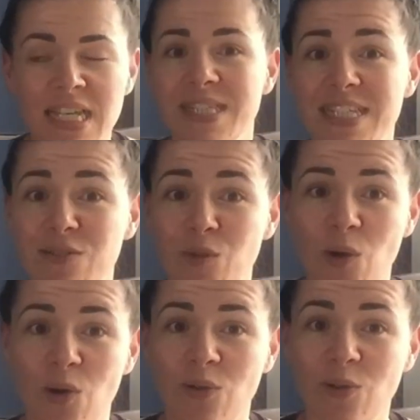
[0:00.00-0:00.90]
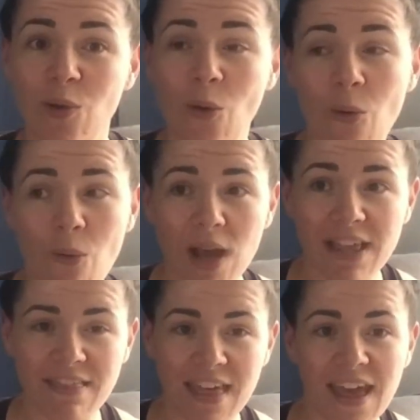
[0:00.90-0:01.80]
Still not
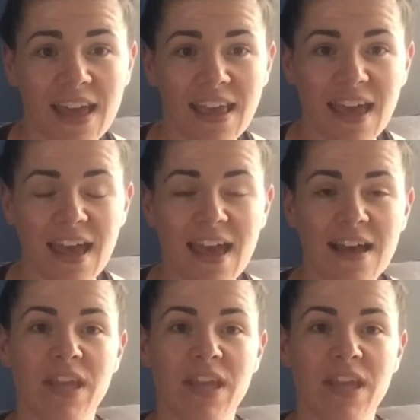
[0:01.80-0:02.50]
quite there yet.